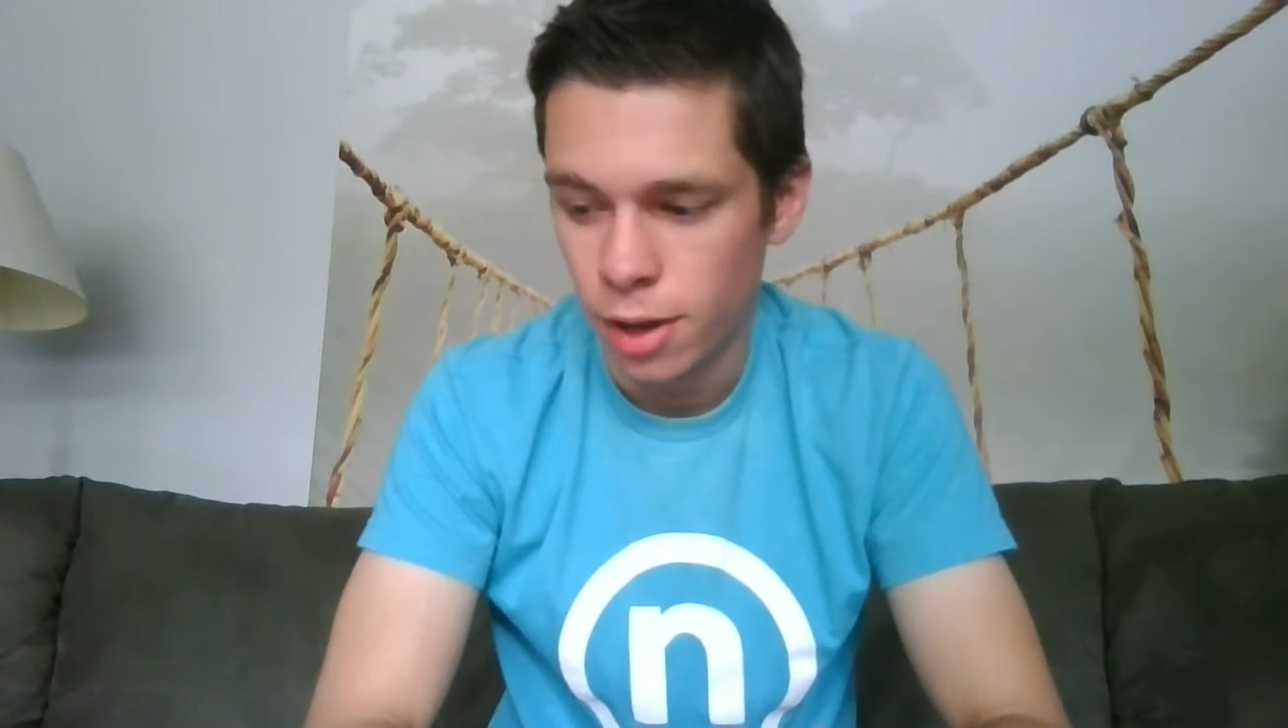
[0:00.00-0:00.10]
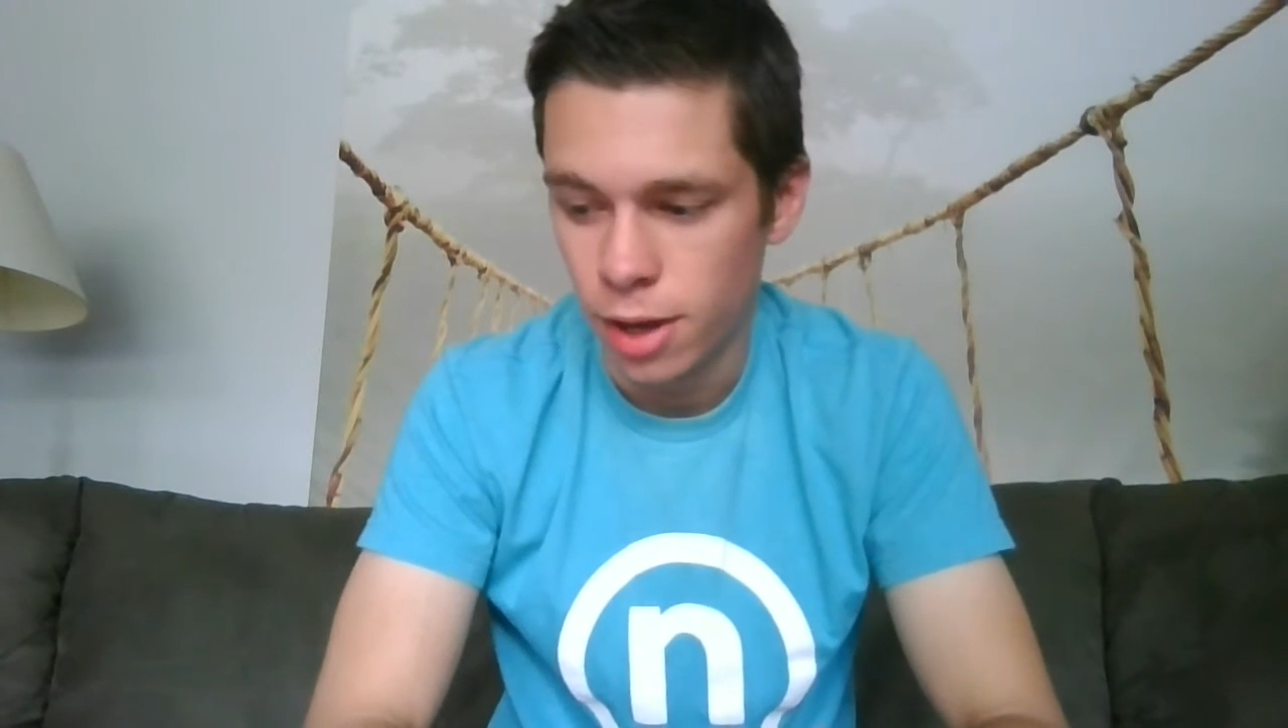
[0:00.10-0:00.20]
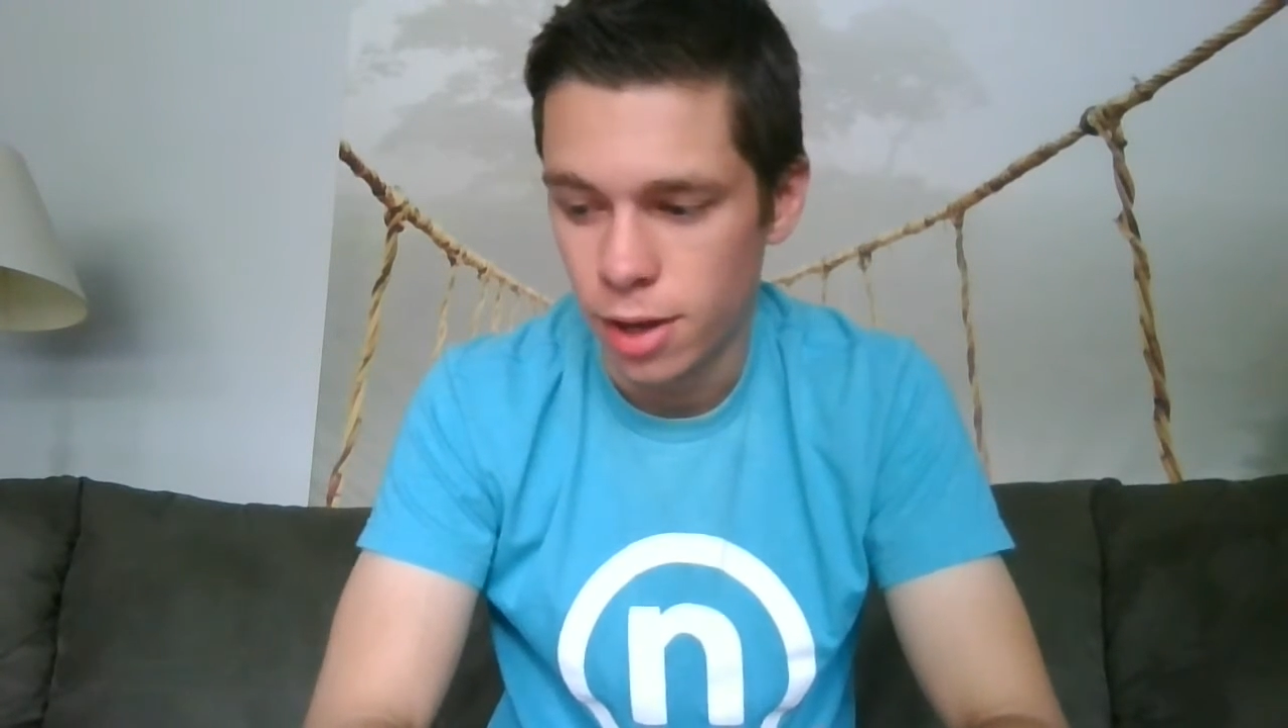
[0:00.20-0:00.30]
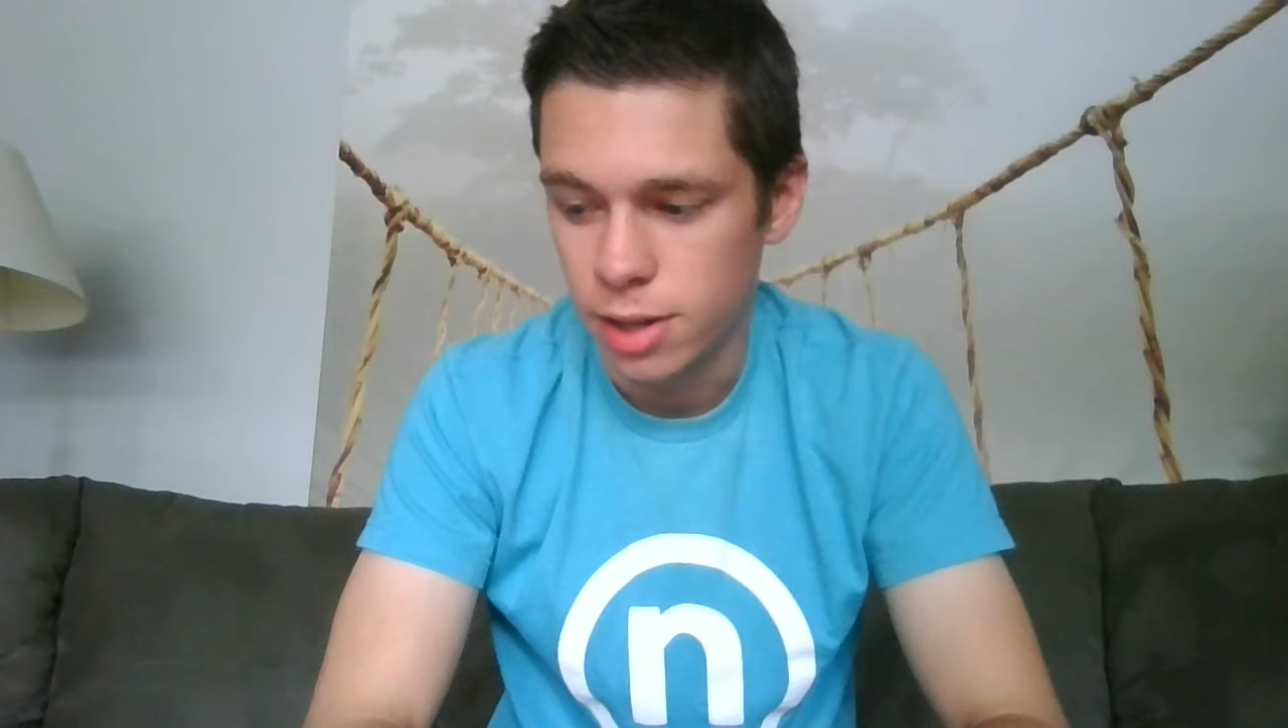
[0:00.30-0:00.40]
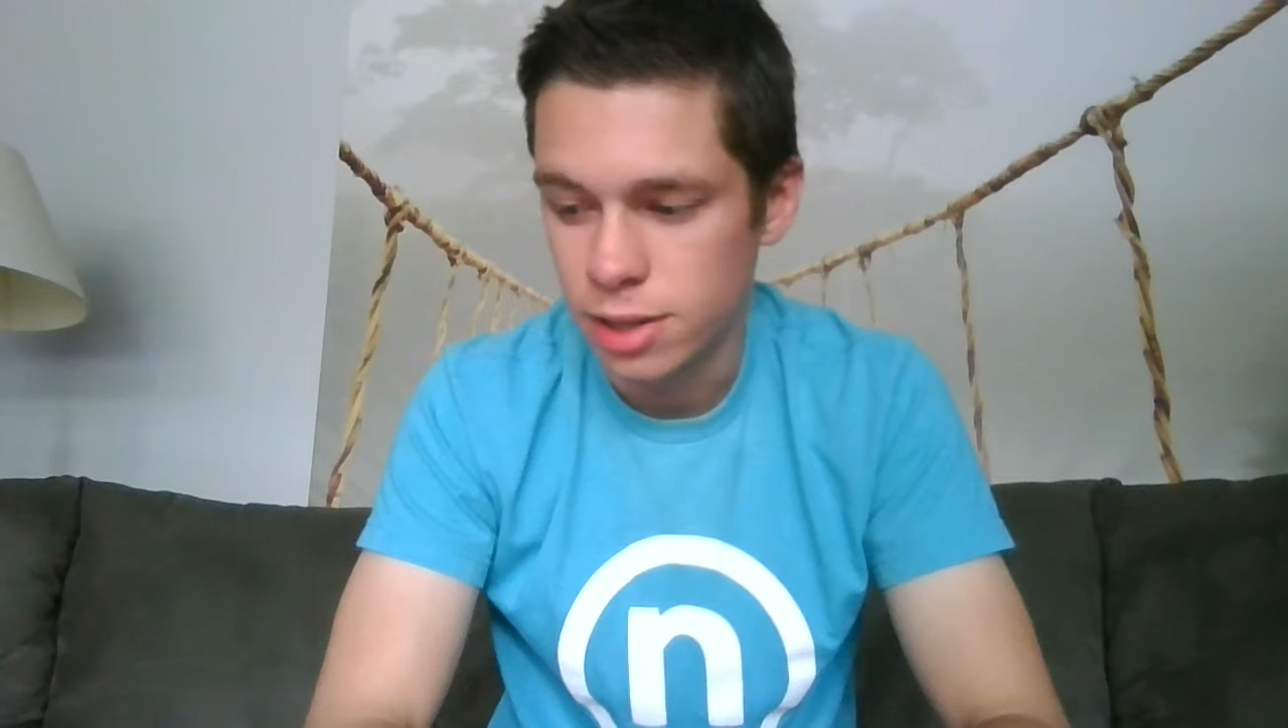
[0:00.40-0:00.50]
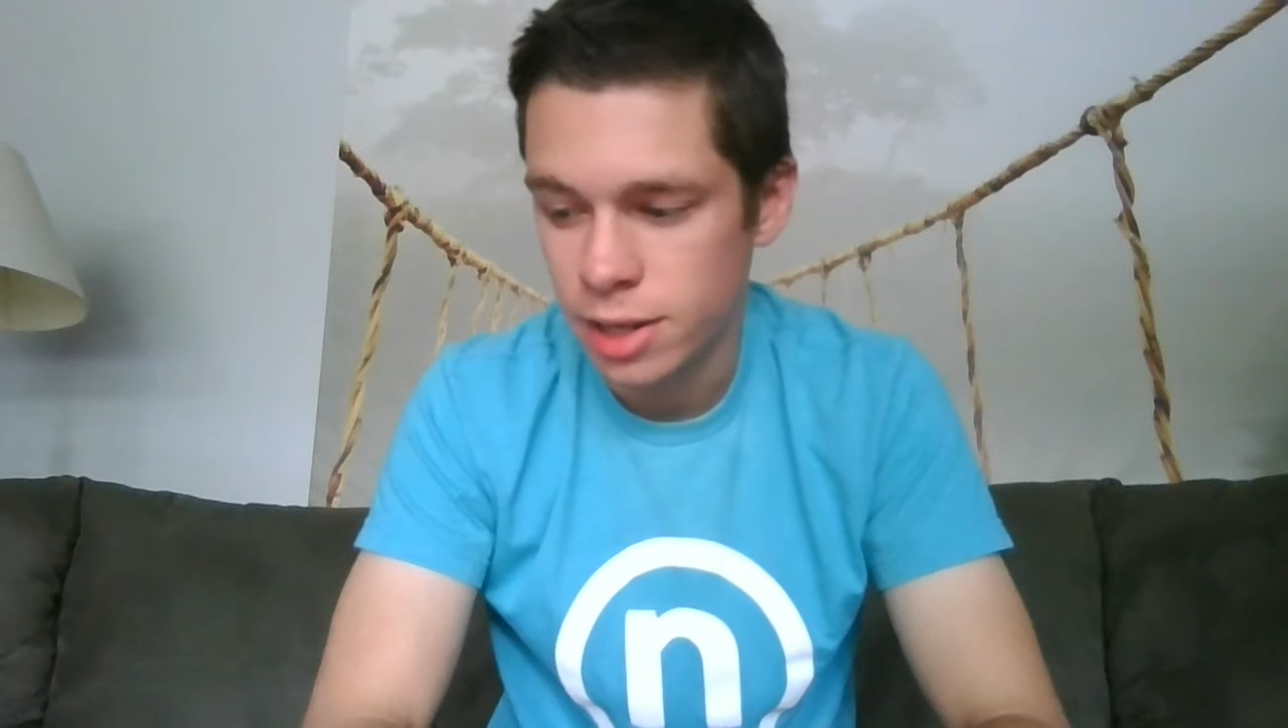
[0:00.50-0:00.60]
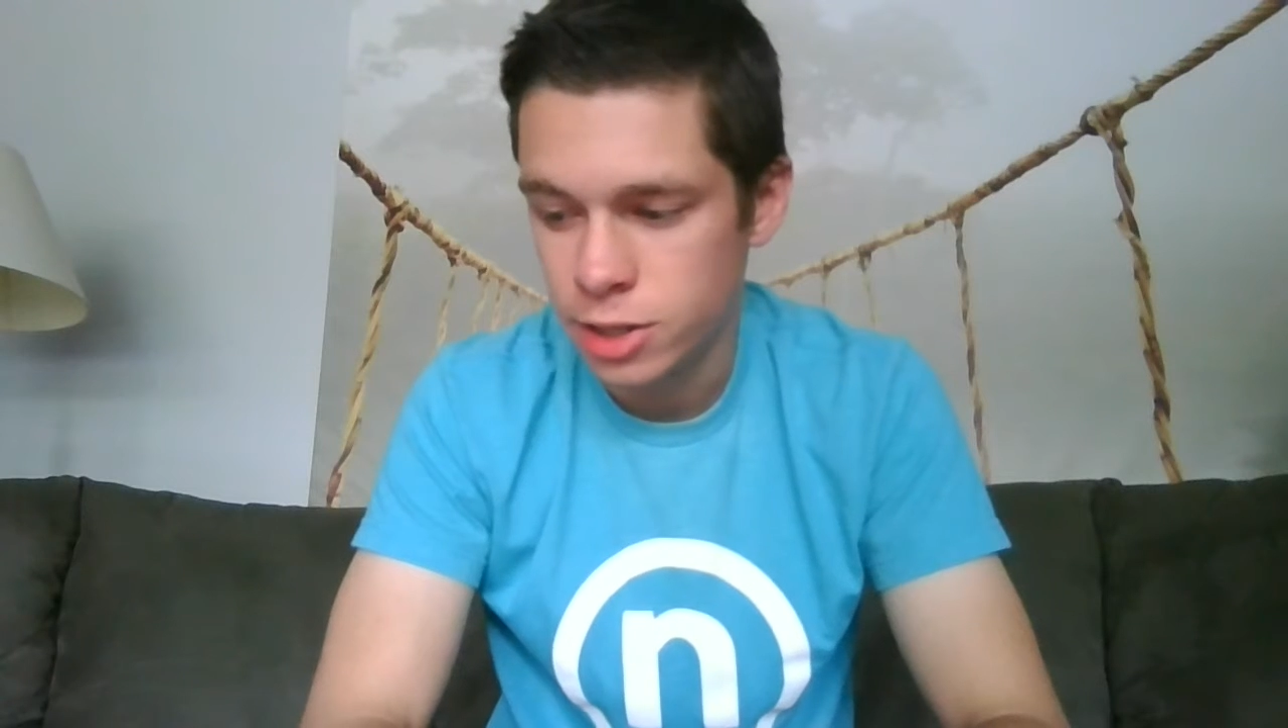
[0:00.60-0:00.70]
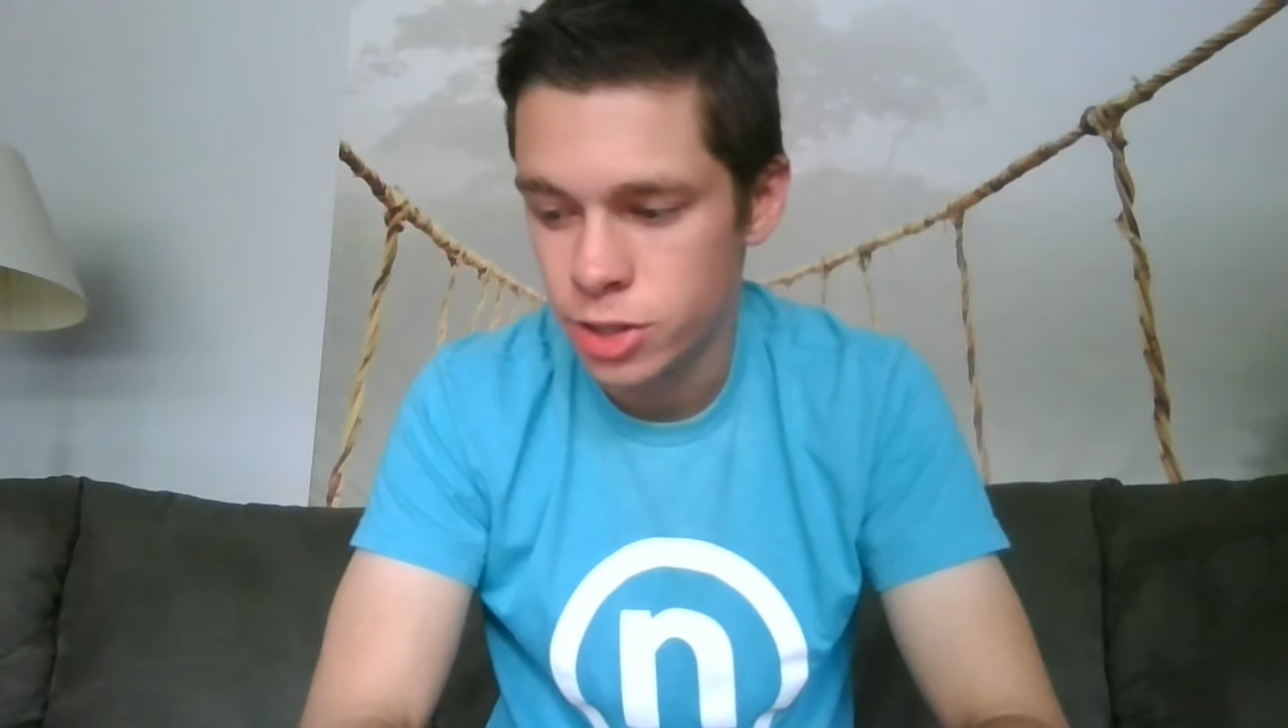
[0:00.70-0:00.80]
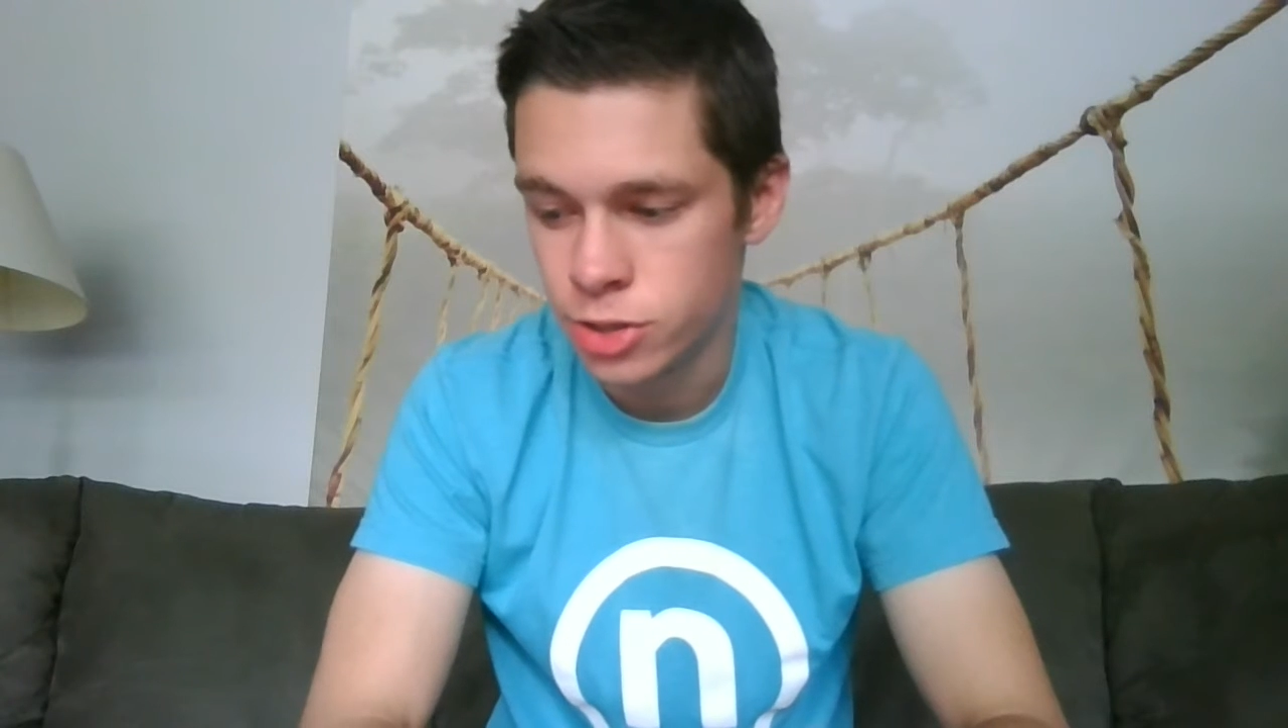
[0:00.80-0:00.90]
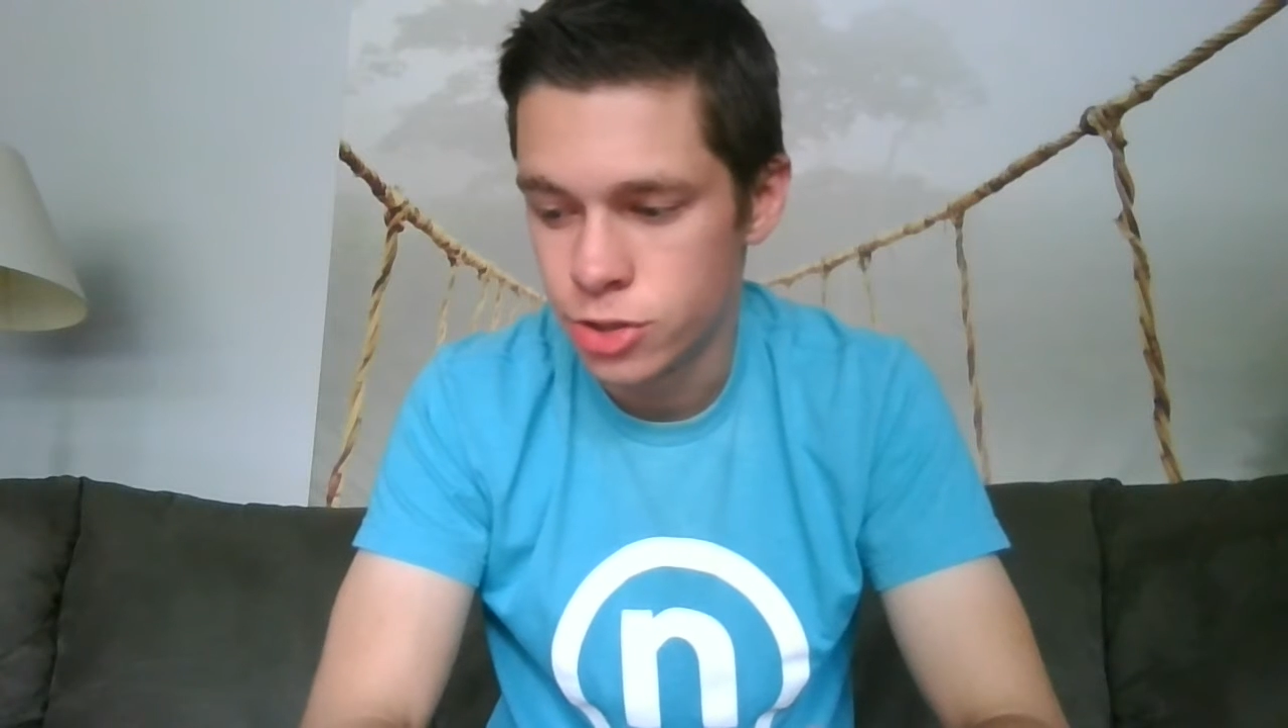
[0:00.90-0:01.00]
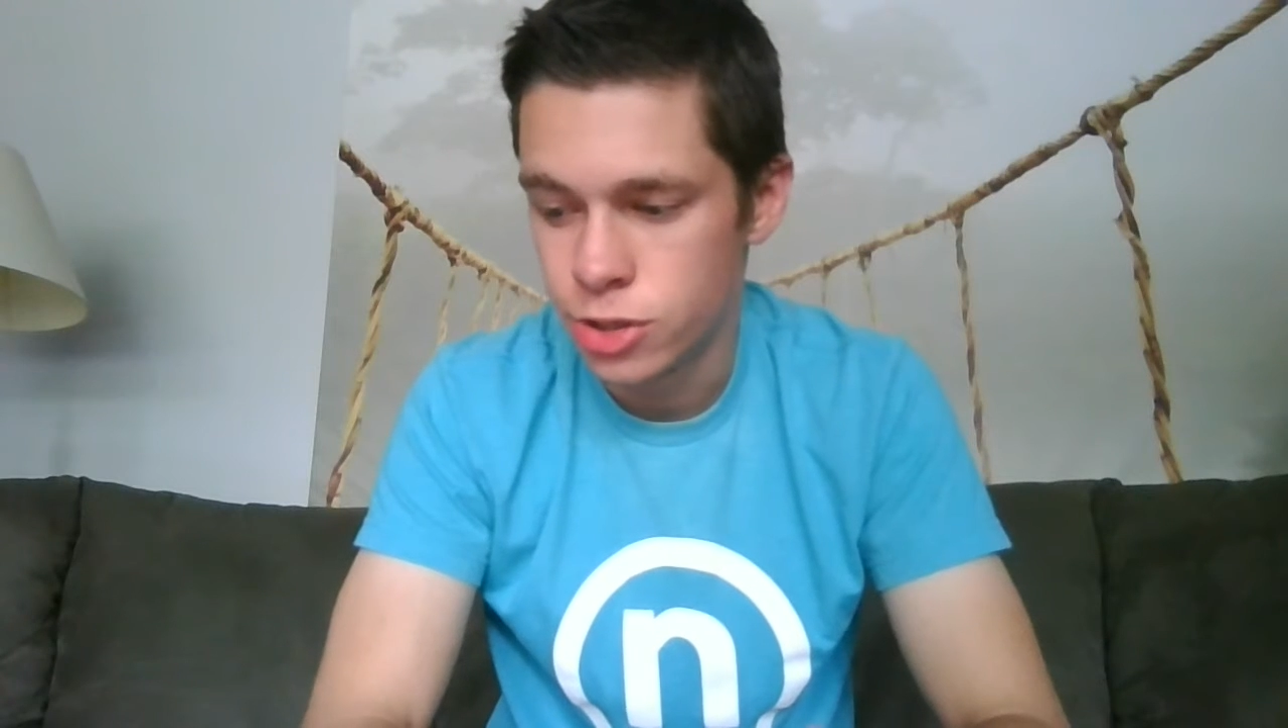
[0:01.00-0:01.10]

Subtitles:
Galatians